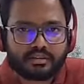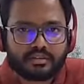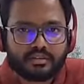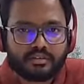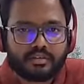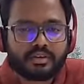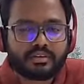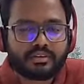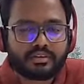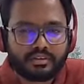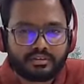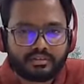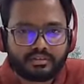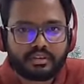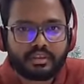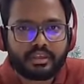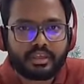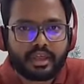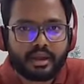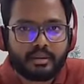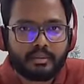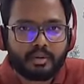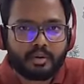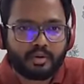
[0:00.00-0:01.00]
We'll just
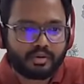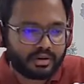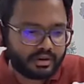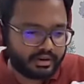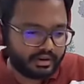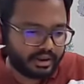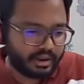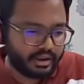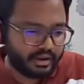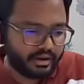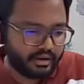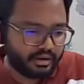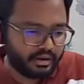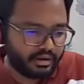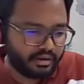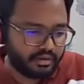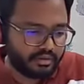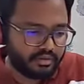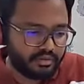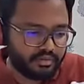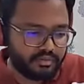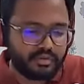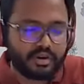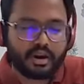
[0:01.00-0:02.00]
think about it and uh,
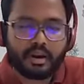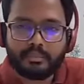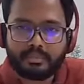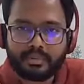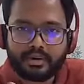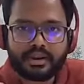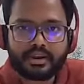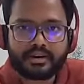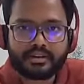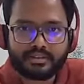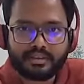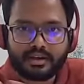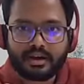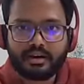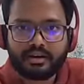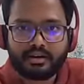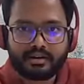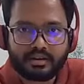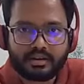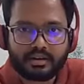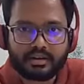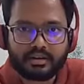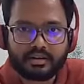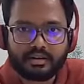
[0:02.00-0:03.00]
we'll update
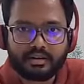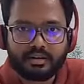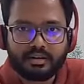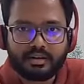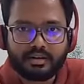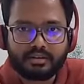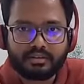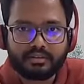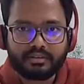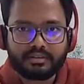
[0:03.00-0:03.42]
that in uh,